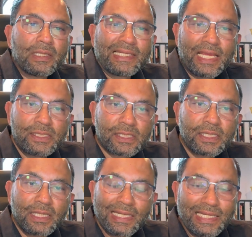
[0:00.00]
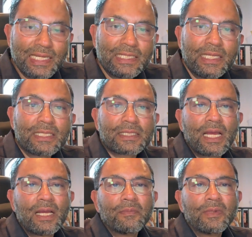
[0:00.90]
Test, ENT
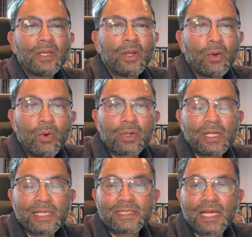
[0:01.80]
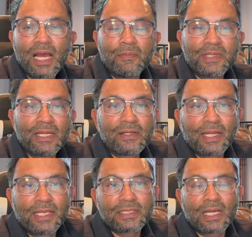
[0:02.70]
exam, oral exam,
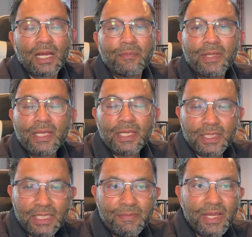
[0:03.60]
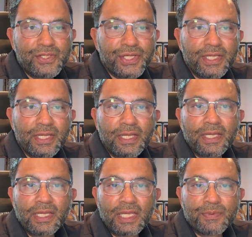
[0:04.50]
dental exam, imaging
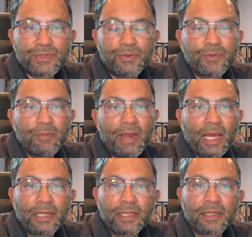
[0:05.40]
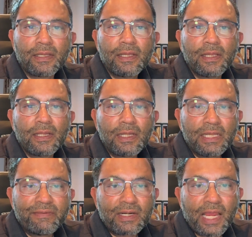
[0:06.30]
if symptomatic.
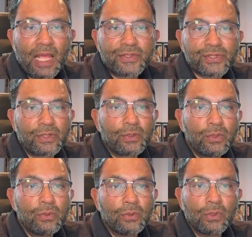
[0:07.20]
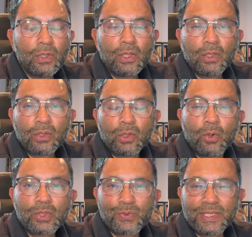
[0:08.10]
Liver cancer. Who?
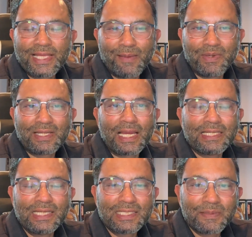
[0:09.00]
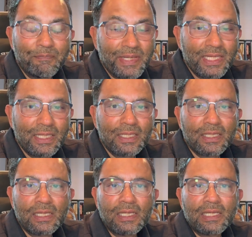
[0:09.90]
Those with hepatitis B,
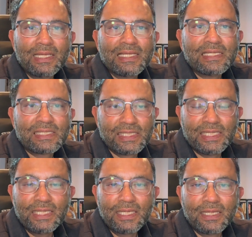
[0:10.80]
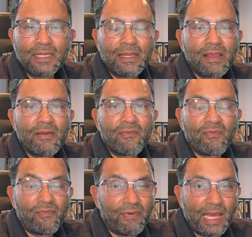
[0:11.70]
C,
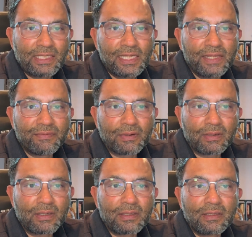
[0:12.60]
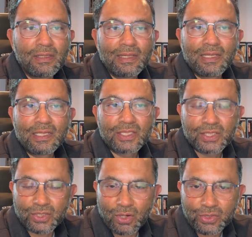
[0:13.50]
fatty liver,
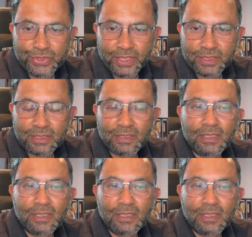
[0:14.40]
cirrhosis,